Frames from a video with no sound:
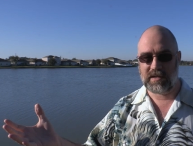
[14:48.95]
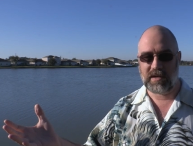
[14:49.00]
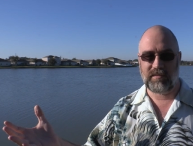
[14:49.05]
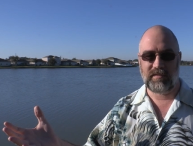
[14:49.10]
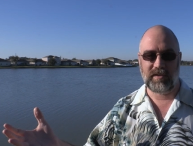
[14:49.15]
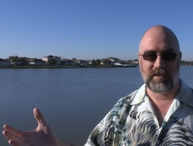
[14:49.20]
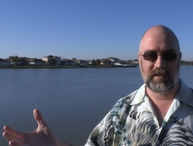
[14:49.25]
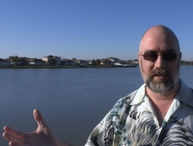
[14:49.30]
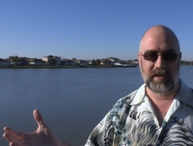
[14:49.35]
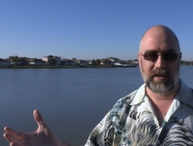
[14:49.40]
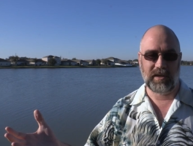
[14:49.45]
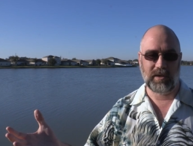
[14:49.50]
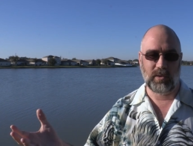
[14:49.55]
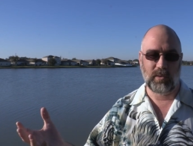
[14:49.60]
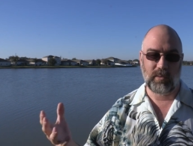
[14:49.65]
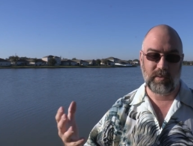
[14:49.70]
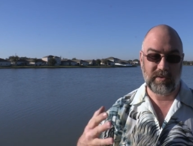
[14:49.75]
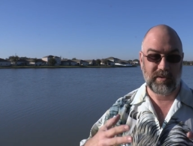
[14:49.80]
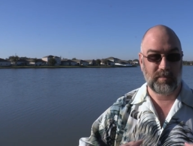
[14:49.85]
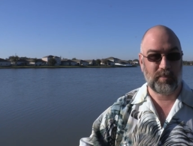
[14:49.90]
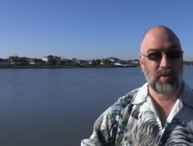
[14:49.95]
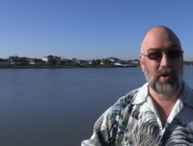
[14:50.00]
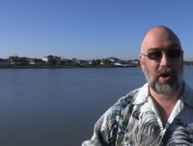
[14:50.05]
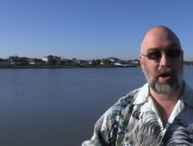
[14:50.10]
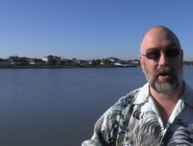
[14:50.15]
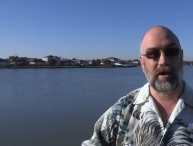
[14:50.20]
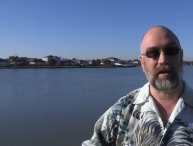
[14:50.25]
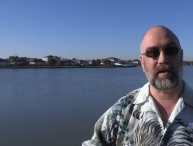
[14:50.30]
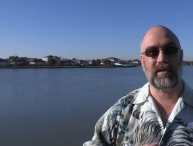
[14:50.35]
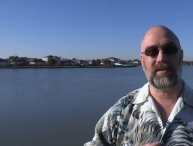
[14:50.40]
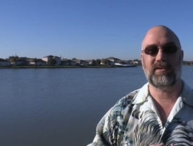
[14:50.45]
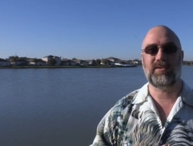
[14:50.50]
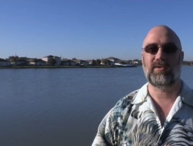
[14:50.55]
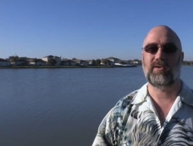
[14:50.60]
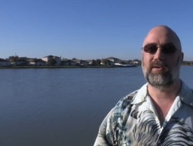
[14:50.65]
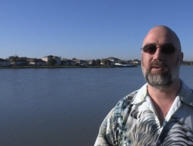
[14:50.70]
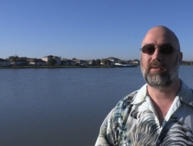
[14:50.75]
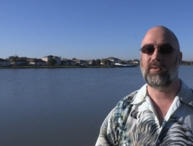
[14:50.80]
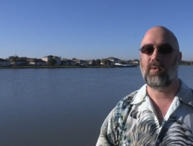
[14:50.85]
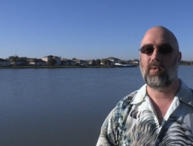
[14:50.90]
and everything, or with a product,
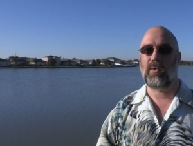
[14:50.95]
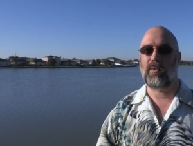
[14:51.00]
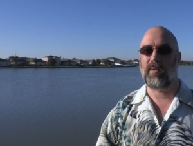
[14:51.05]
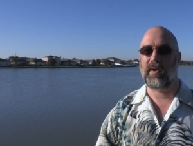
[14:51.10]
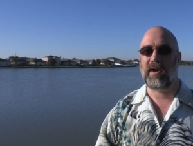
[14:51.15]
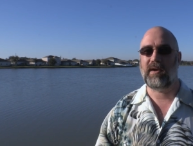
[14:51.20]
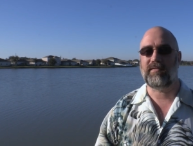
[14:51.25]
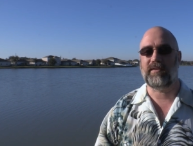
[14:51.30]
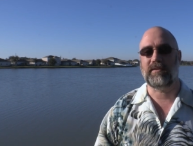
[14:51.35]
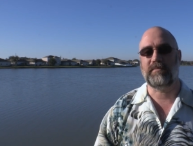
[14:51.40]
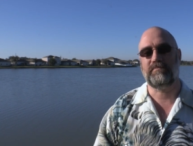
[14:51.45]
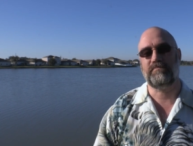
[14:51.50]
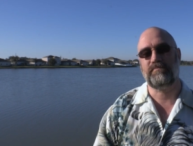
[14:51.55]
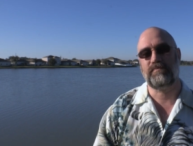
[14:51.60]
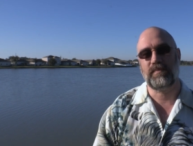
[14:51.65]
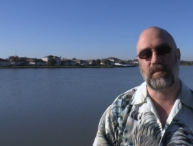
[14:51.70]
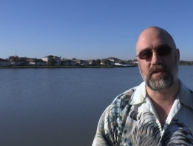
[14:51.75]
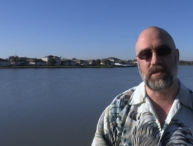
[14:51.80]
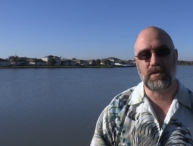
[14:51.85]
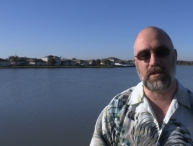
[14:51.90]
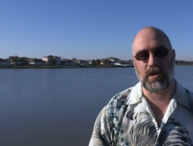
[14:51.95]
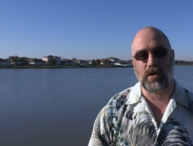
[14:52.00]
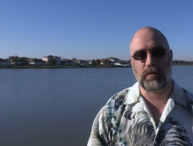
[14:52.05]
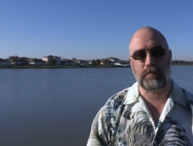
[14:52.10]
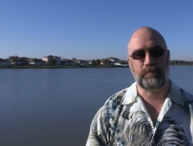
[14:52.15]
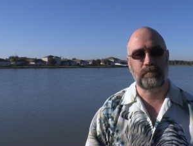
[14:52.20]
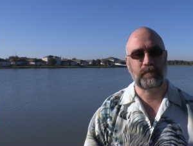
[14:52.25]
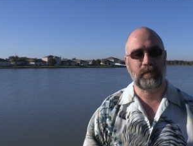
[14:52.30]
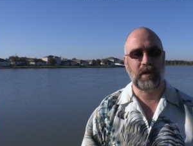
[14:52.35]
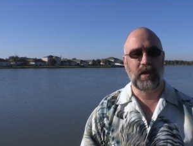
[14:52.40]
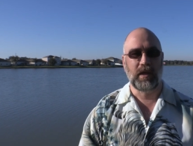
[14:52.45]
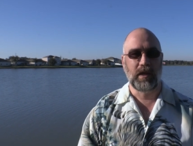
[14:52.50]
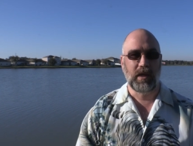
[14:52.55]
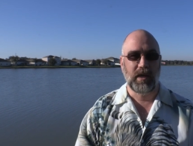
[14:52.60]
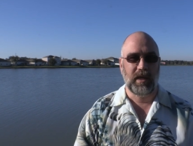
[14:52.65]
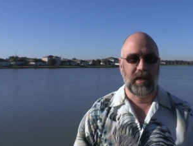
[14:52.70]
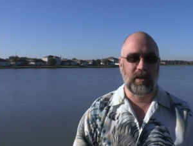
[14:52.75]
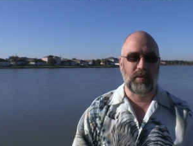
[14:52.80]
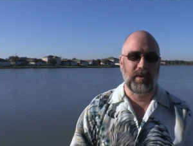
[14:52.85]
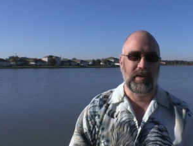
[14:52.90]
or, or whatever. So,
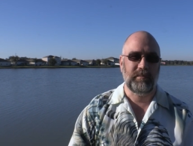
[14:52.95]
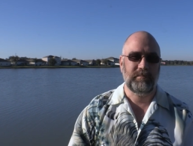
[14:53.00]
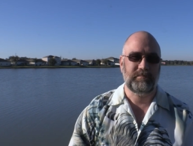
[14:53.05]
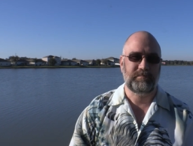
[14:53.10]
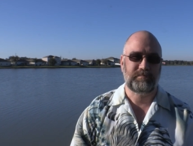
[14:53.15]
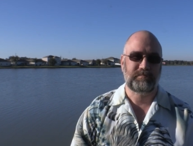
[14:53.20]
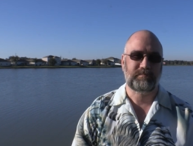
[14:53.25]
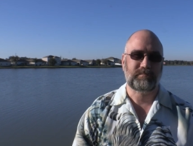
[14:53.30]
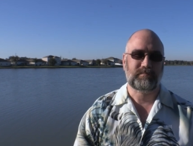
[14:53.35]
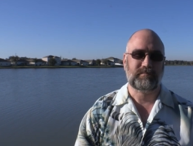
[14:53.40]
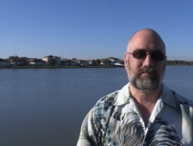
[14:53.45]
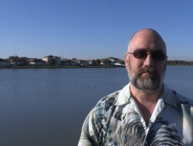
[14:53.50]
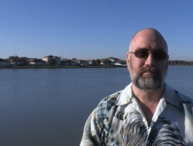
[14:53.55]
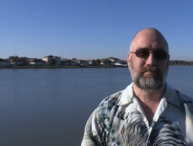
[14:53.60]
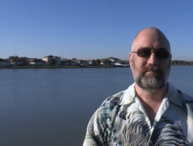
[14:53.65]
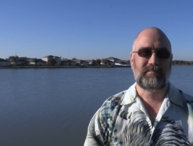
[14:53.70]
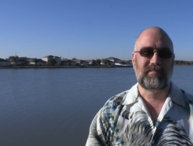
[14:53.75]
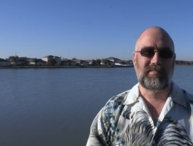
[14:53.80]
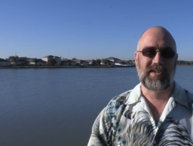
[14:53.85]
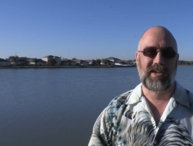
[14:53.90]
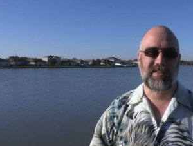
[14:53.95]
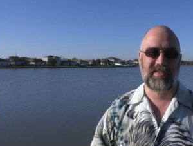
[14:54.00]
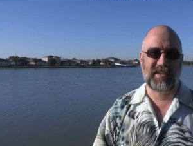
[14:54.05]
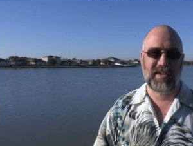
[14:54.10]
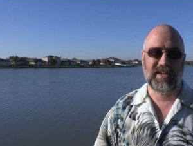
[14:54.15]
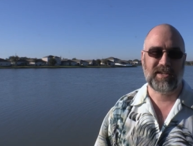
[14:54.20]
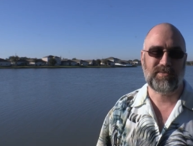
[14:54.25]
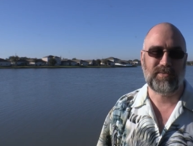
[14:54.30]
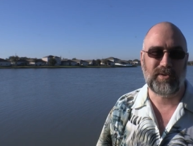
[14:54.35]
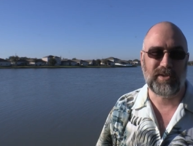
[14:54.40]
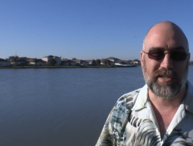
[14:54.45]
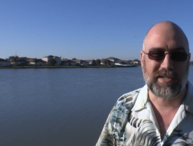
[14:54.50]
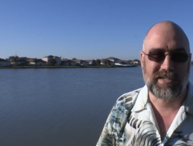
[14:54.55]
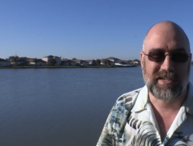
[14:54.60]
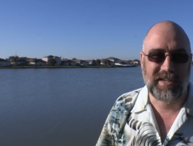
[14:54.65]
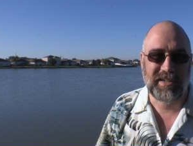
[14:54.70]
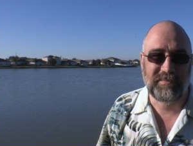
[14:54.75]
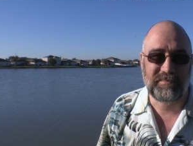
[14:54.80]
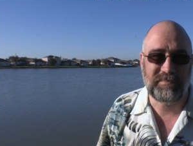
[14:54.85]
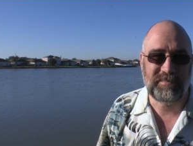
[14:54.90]
anyway, thanks for
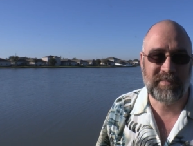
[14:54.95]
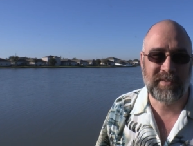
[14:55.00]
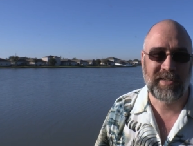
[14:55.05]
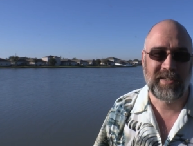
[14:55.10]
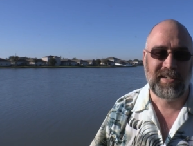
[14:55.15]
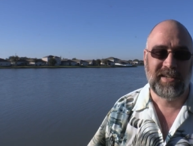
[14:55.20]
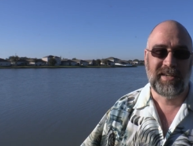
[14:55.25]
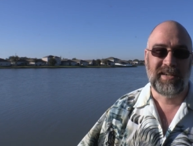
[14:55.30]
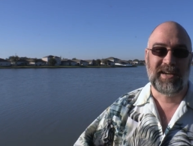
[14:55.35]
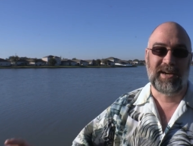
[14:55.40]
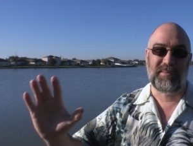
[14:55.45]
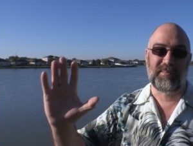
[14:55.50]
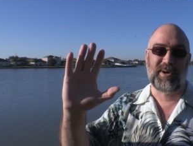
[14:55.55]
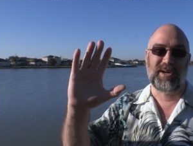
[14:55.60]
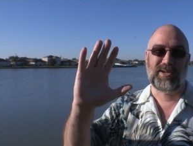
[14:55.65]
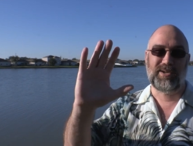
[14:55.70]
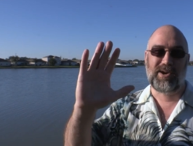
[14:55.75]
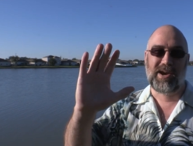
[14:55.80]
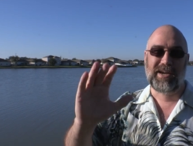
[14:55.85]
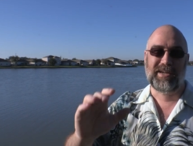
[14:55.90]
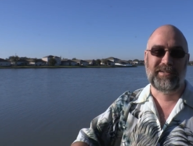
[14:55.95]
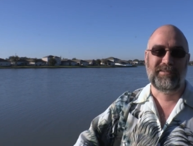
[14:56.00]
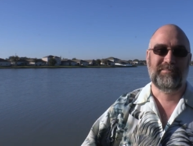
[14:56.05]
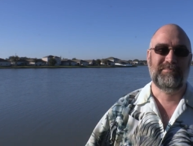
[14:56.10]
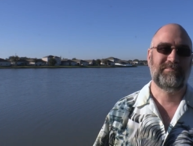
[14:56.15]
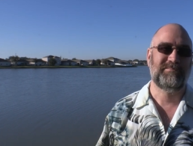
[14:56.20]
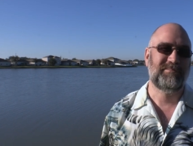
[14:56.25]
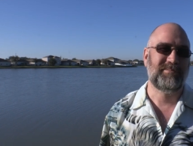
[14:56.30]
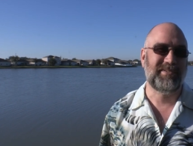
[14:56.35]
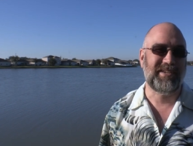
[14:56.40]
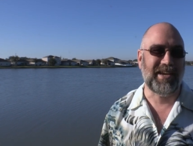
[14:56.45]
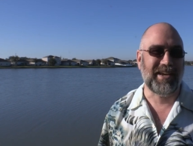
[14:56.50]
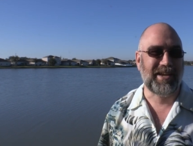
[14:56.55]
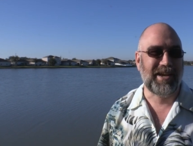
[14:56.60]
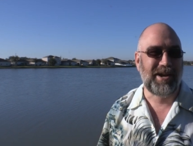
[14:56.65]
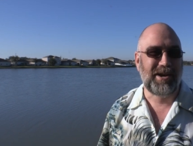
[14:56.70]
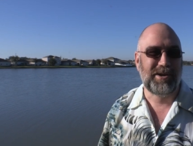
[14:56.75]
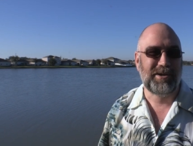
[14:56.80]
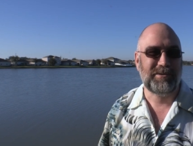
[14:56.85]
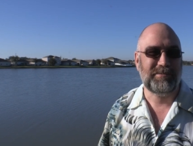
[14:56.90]
listening. I'm Markee Dragon. Take
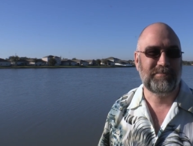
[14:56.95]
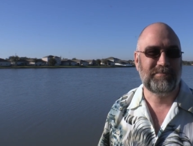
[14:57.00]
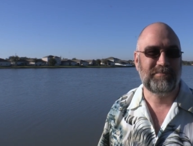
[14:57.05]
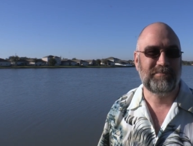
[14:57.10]
care.